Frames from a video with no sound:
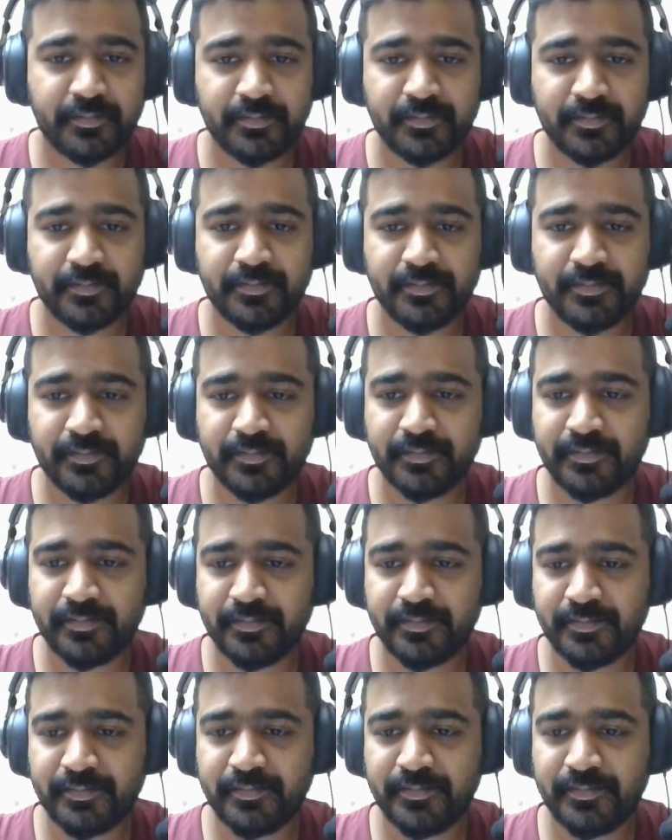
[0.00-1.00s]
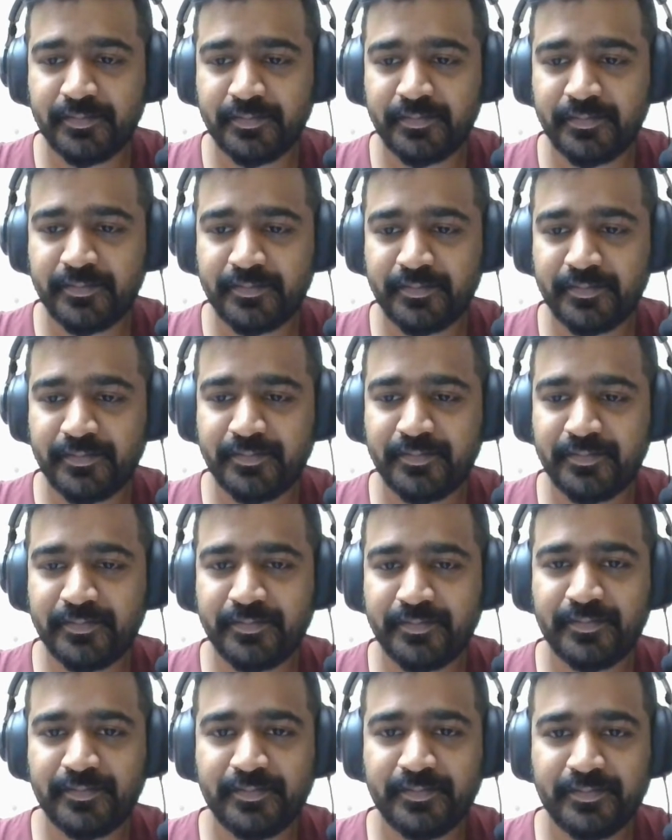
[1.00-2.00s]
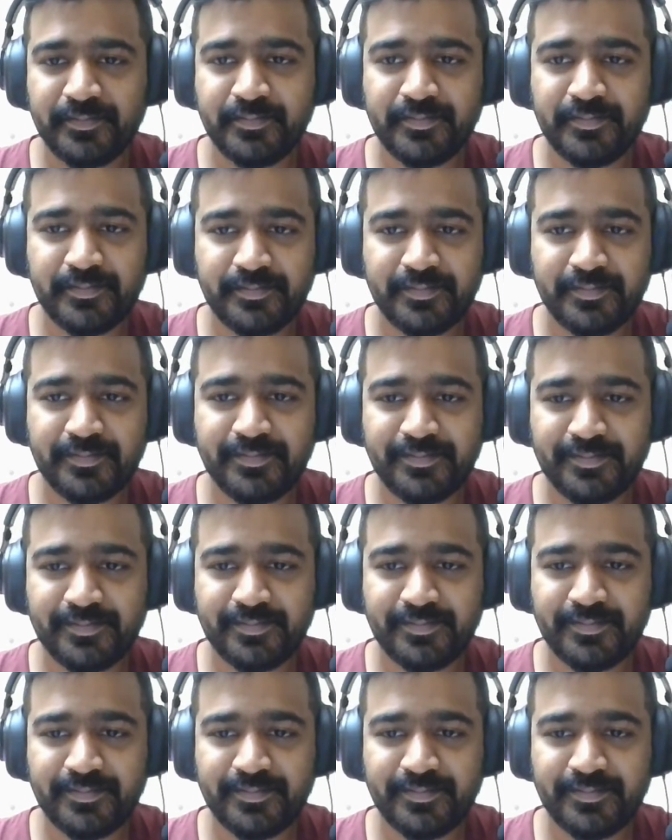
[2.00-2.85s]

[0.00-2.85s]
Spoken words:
[no speech]